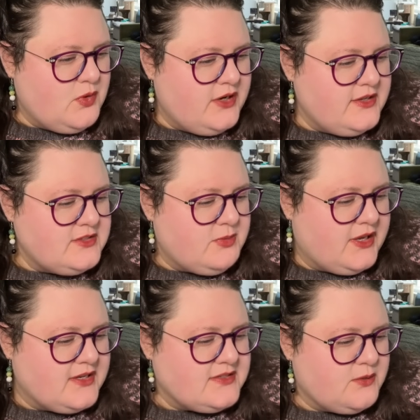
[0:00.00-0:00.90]
one is
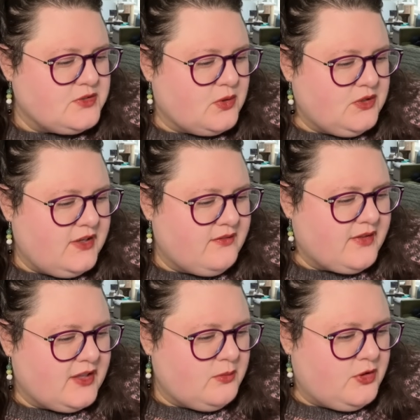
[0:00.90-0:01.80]
because it was only
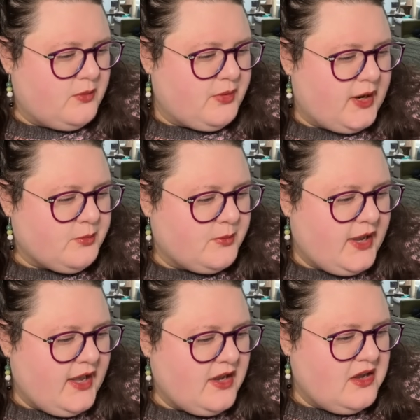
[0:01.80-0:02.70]
available in
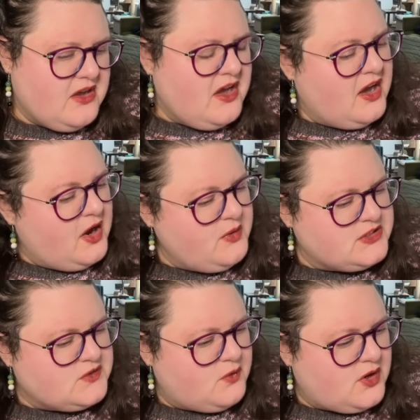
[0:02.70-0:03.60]
paperback. Oh, it's four